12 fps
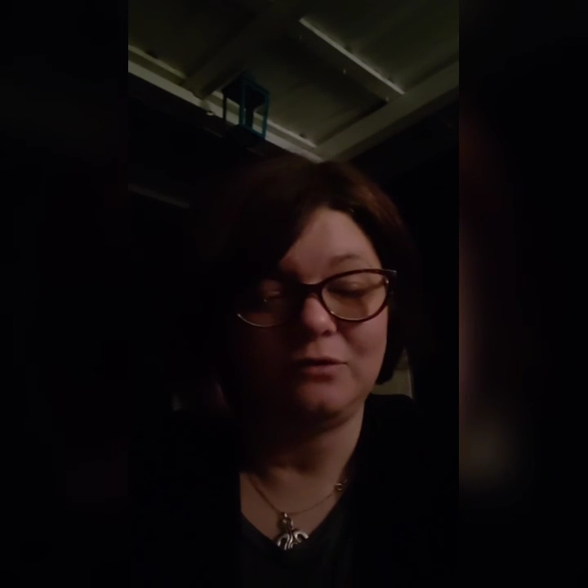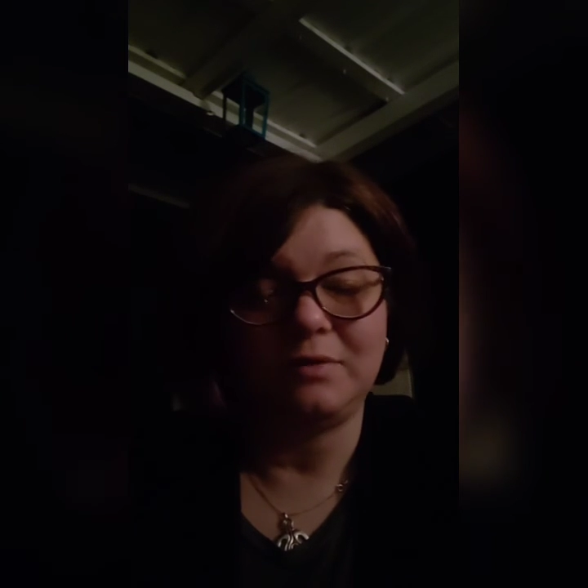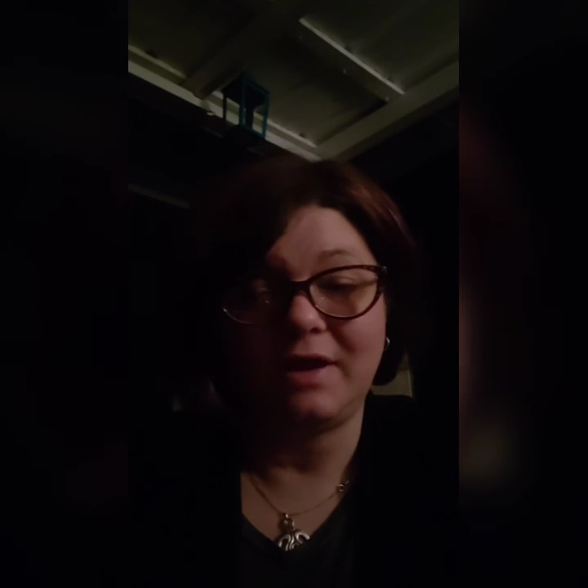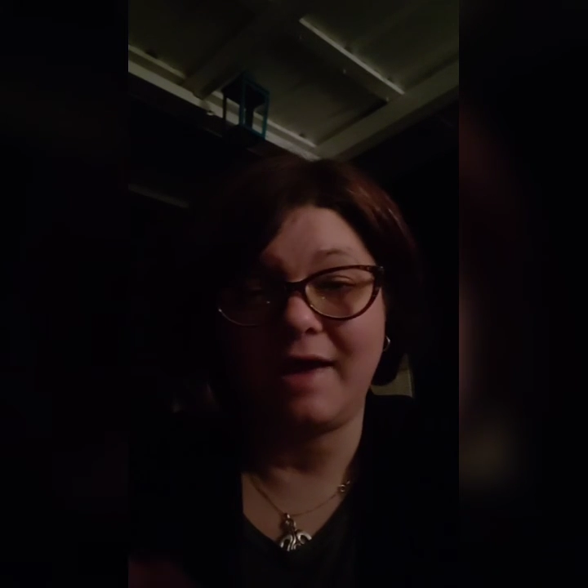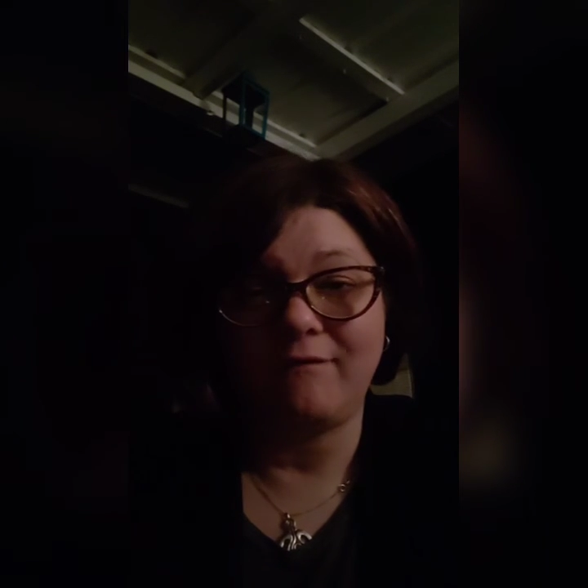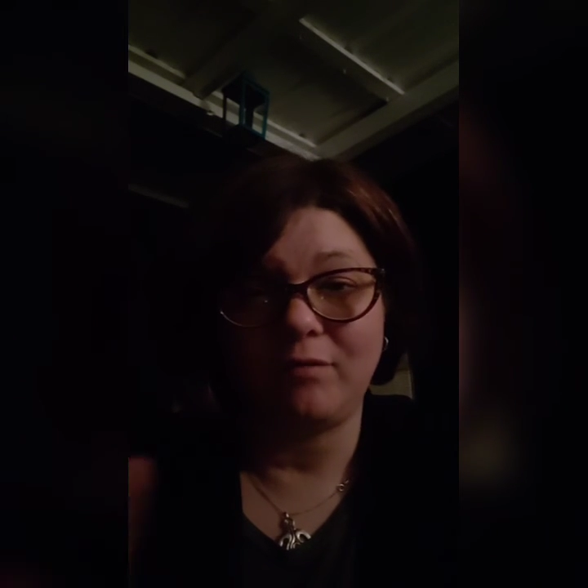You
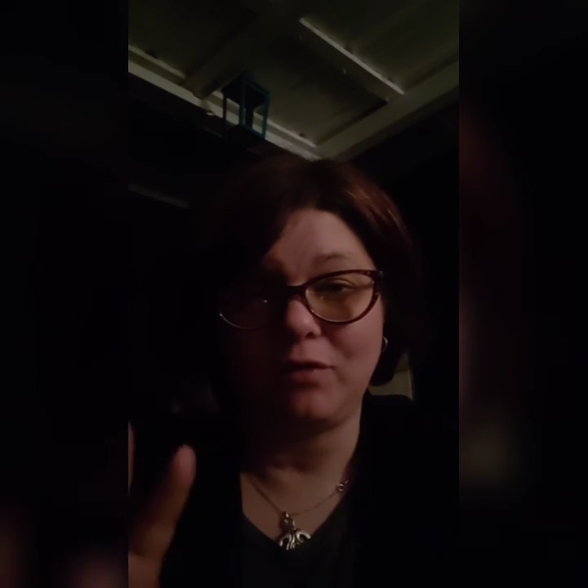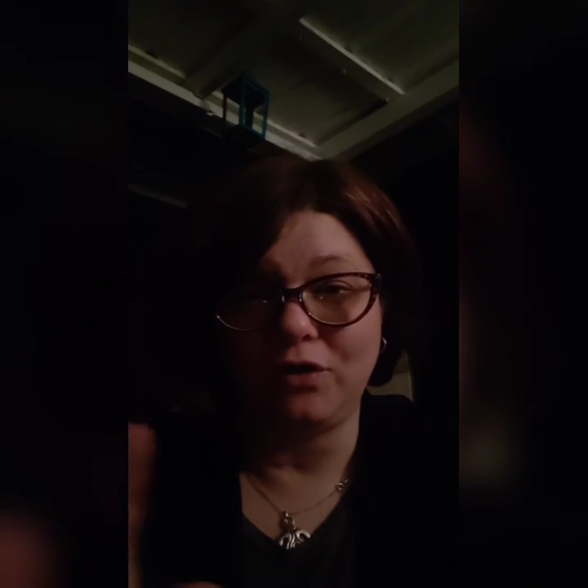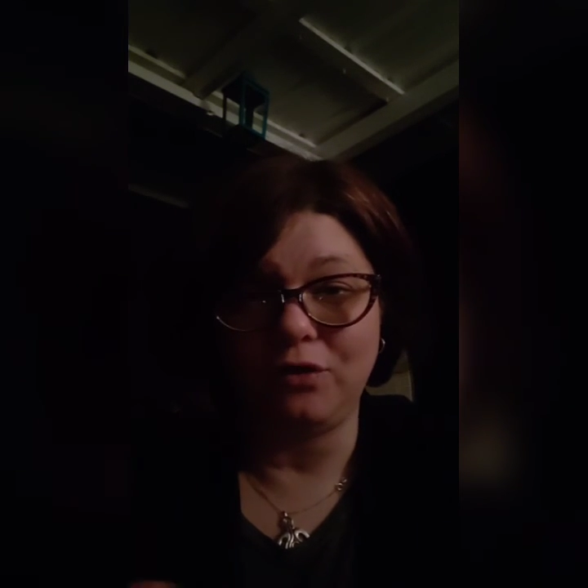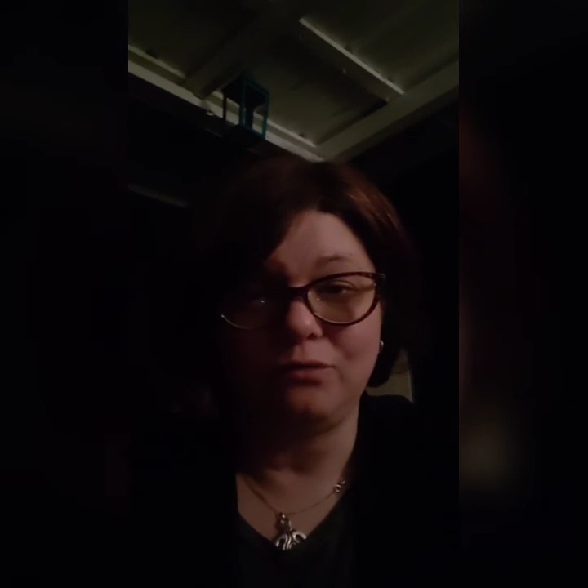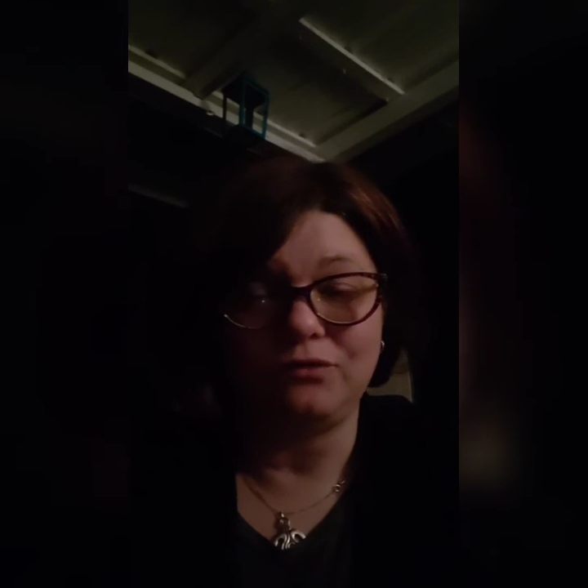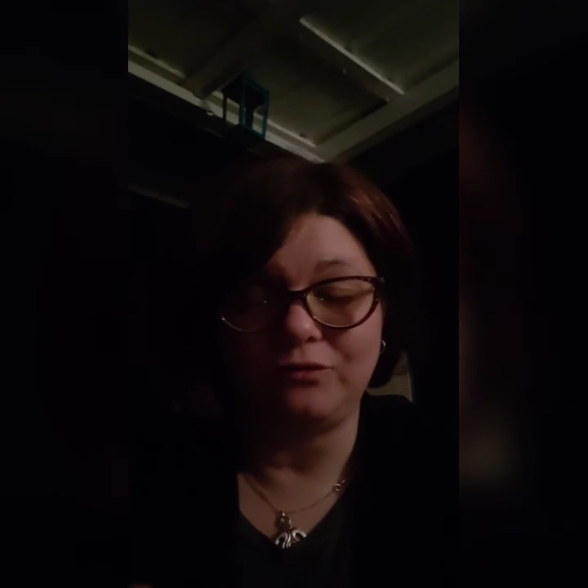would have a
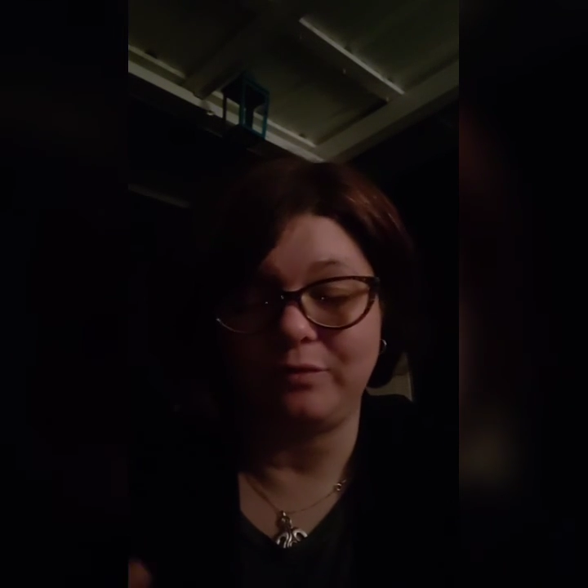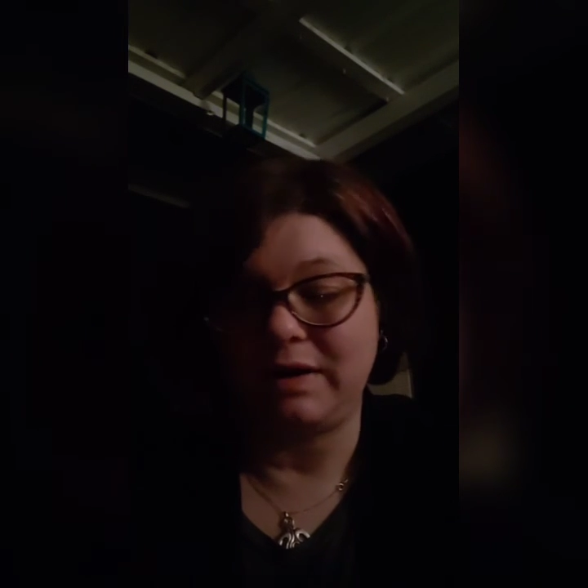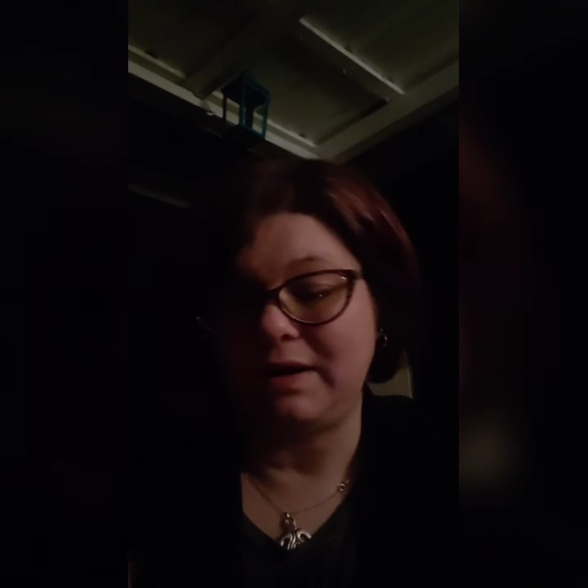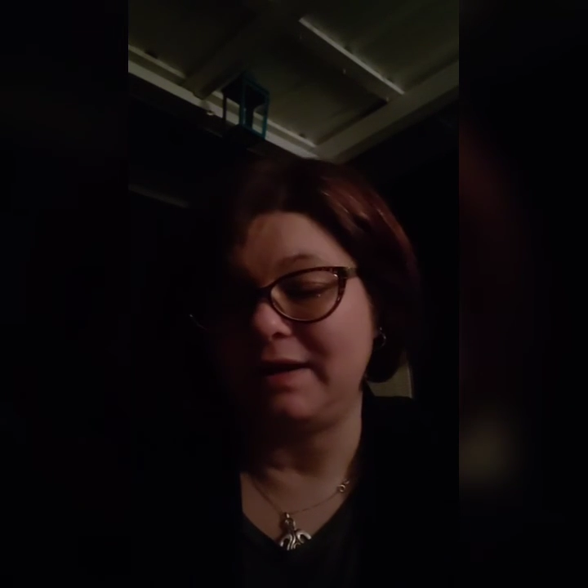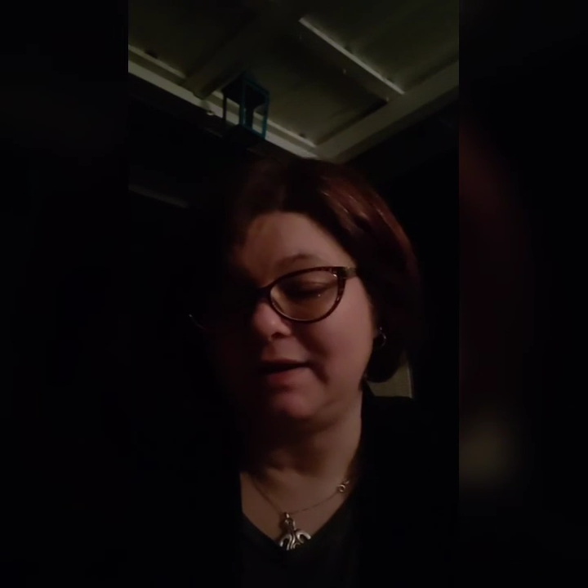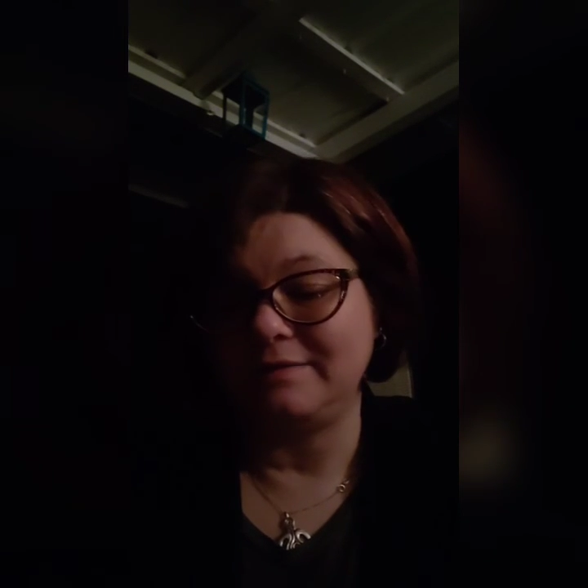huge
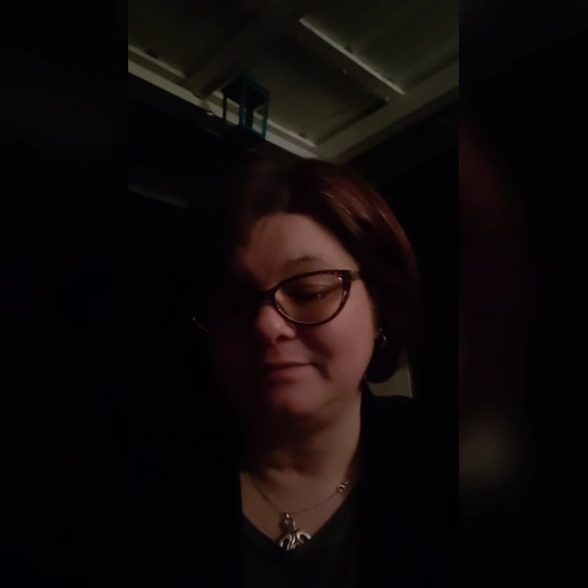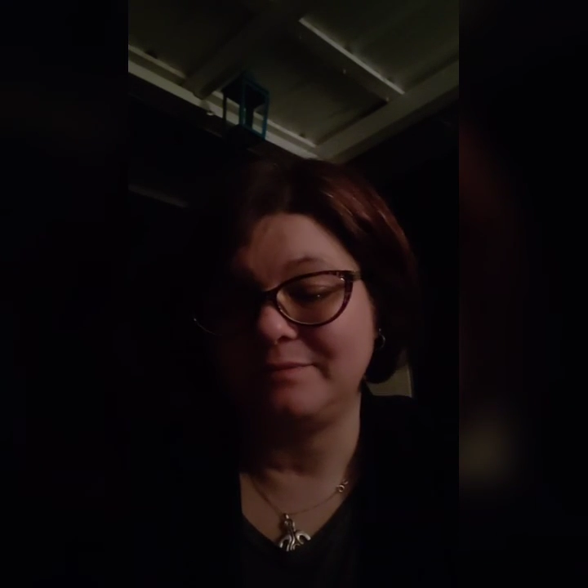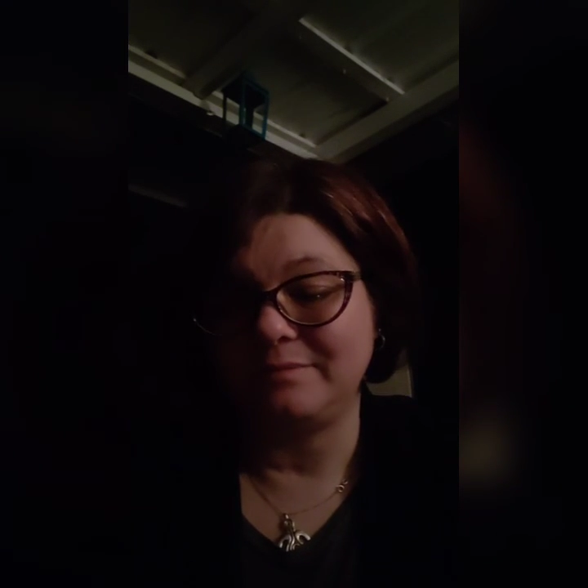reading.